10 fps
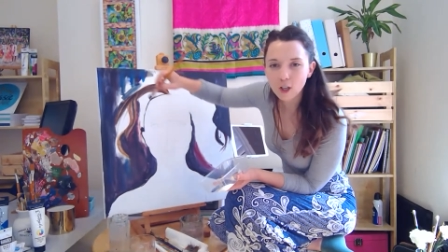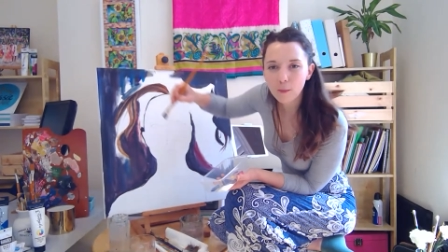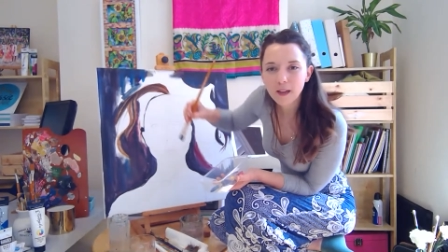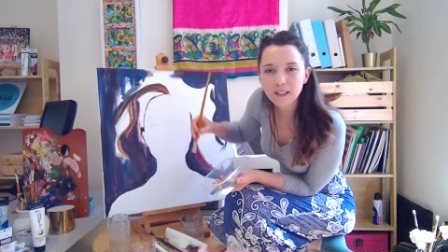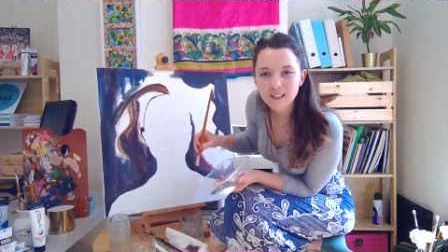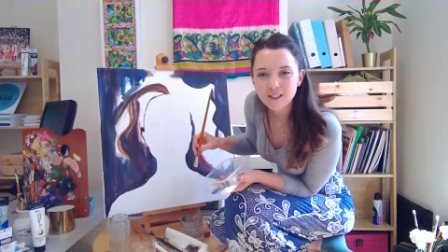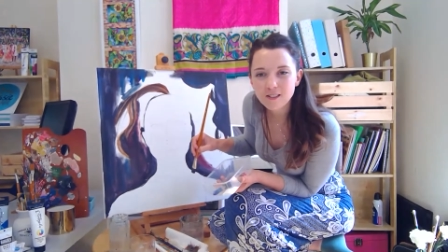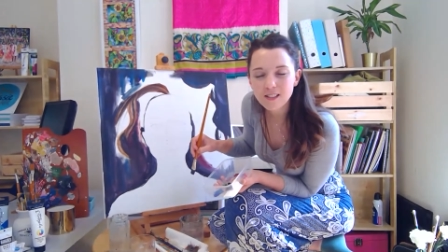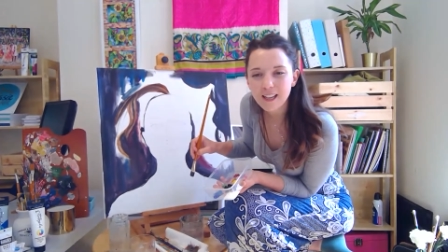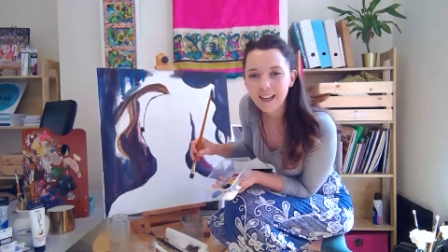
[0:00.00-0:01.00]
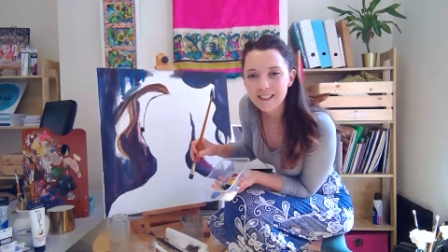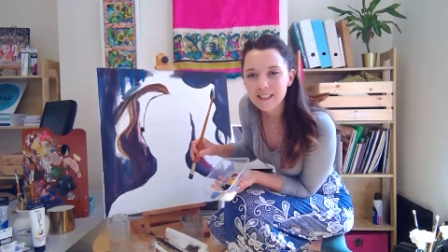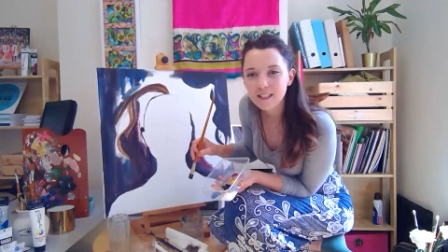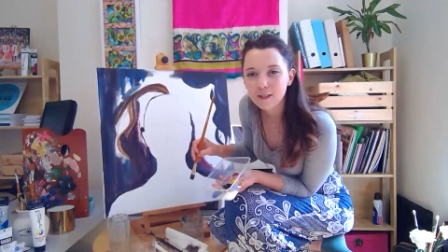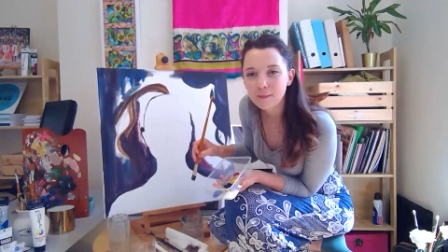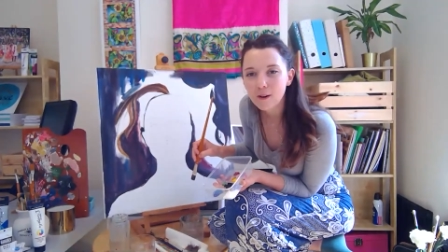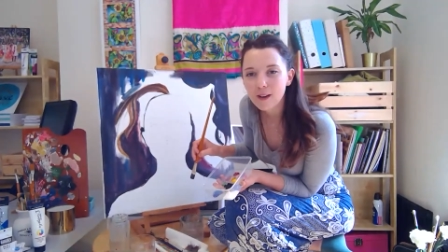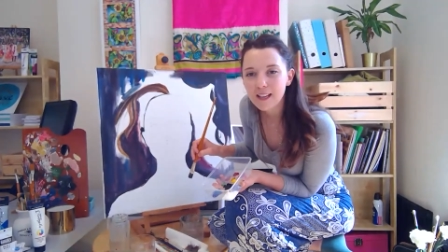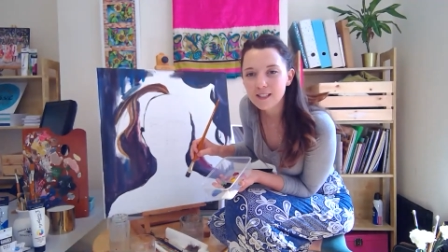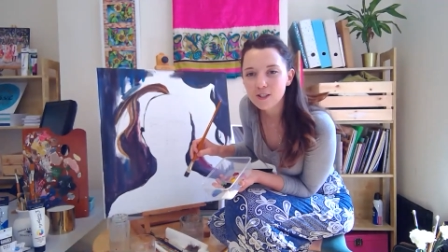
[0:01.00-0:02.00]
comment because I can see them. Oh,
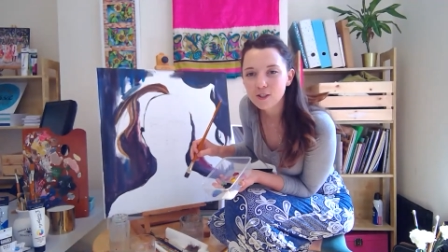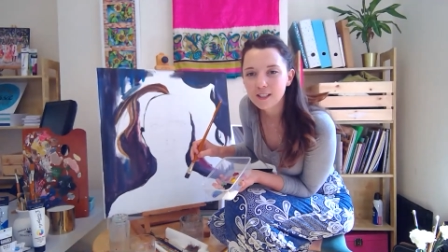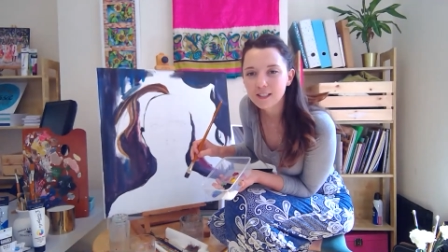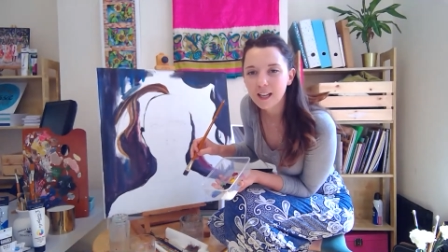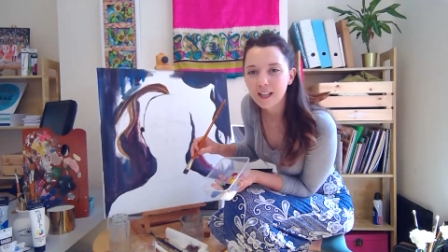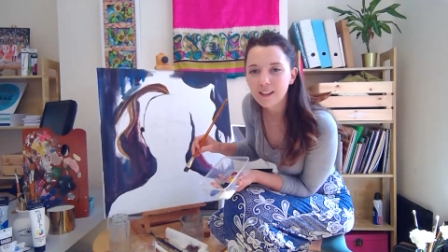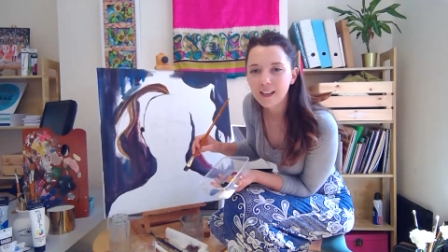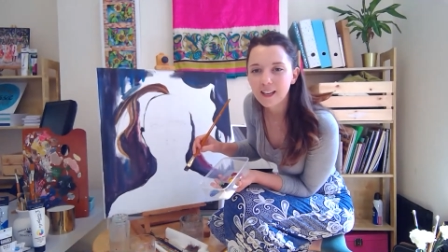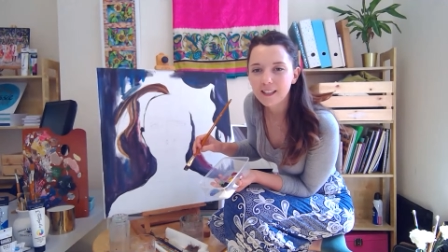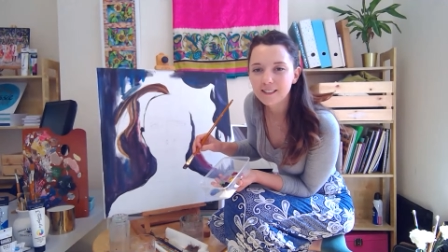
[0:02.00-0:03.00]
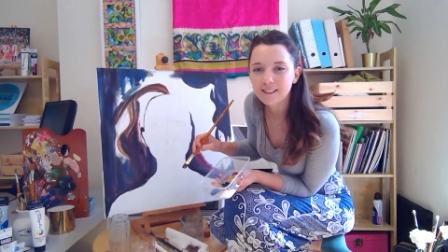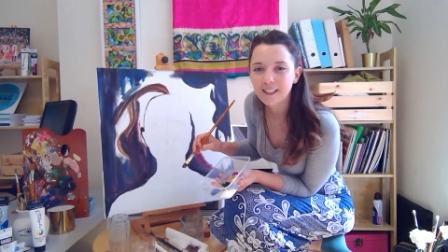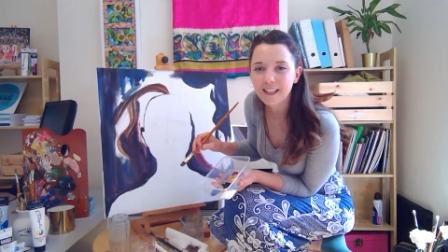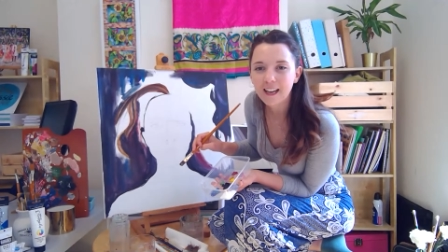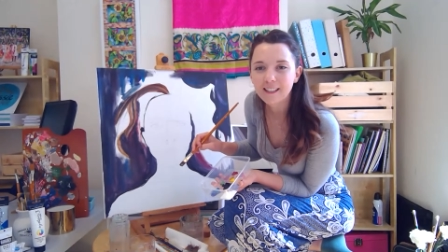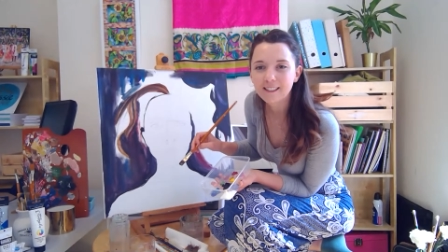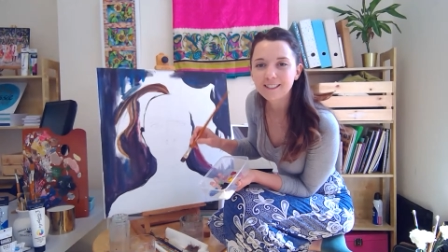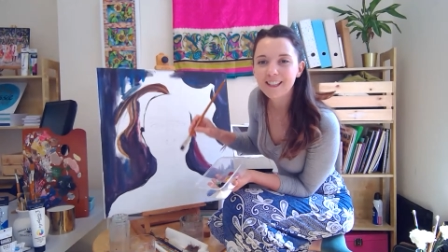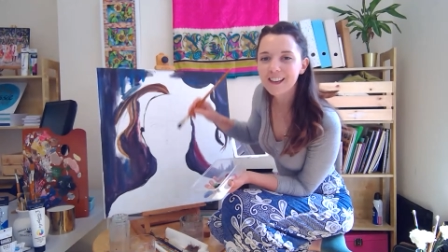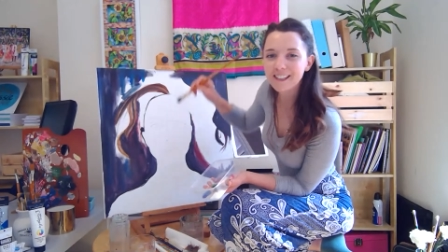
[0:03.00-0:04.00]
Ed's joined. Hello, Ed. I
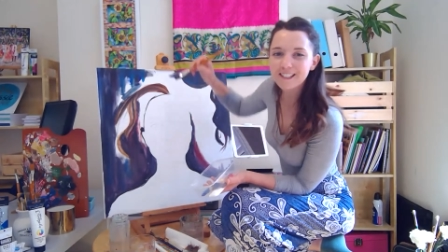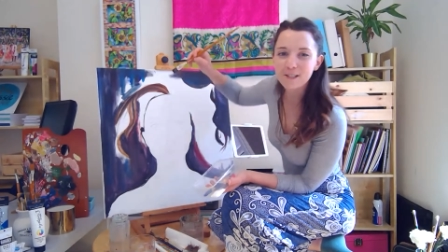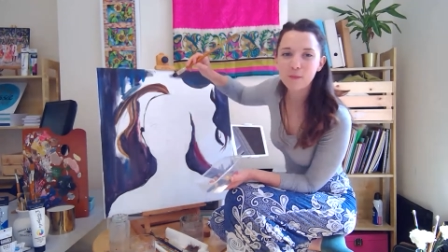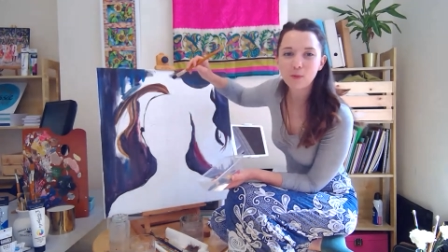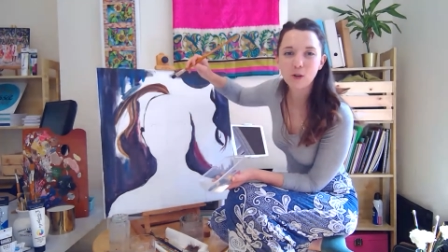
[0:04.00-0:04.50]
can see people